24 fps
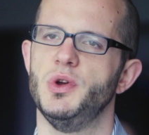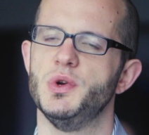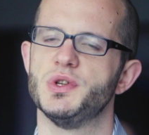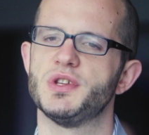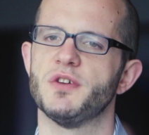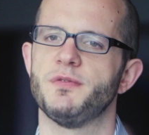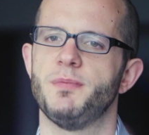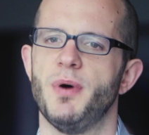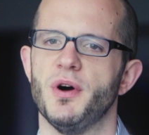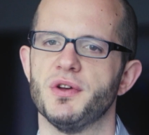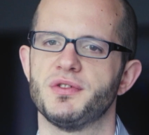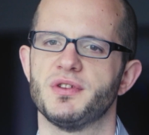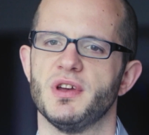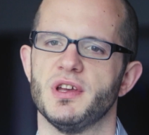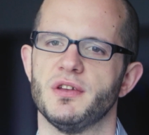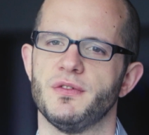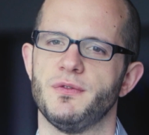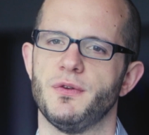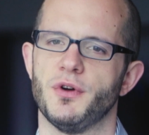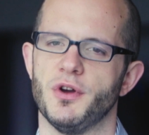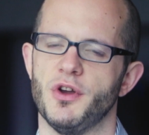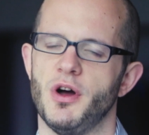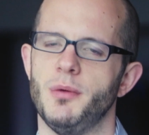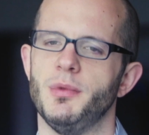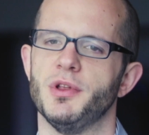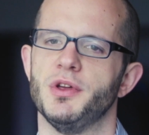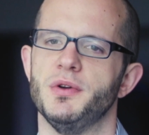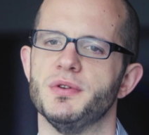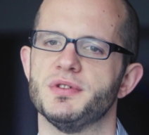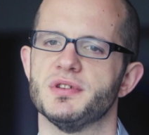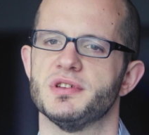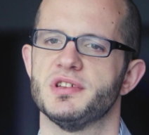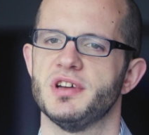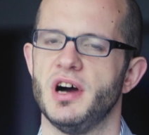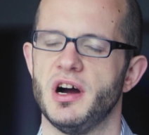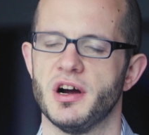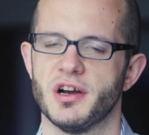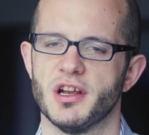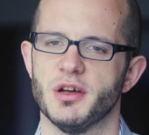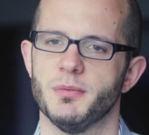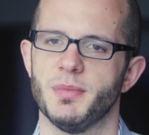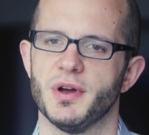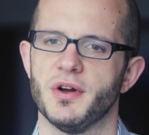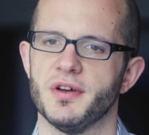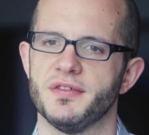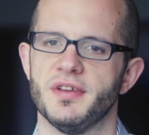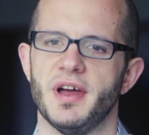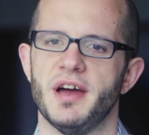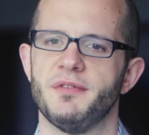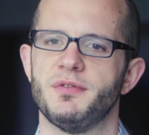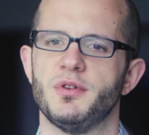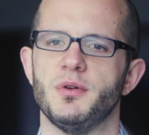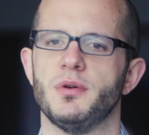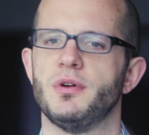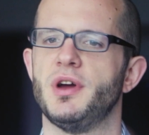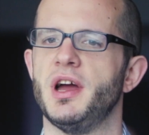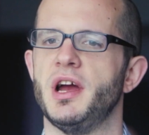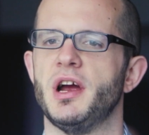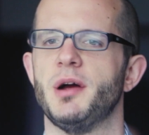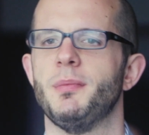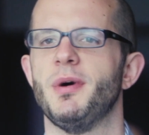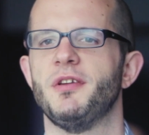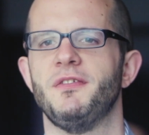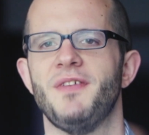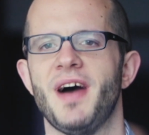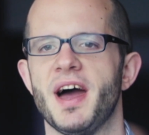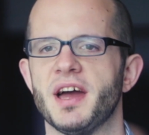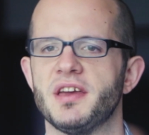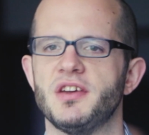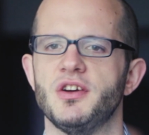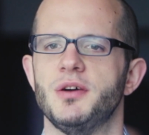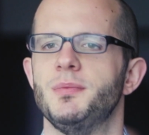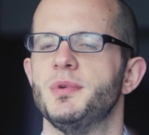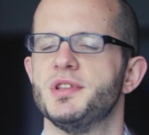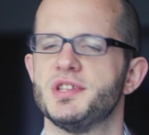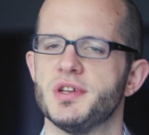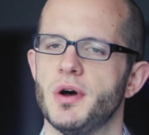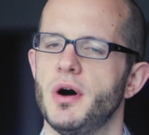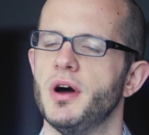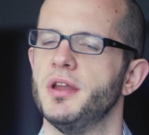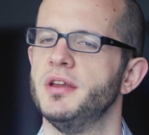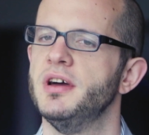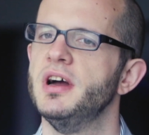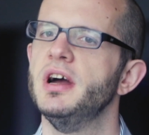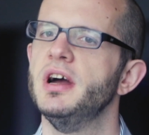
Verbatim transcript: the use of Postgres for a normal user is harder because they have to care about vacuum and so on.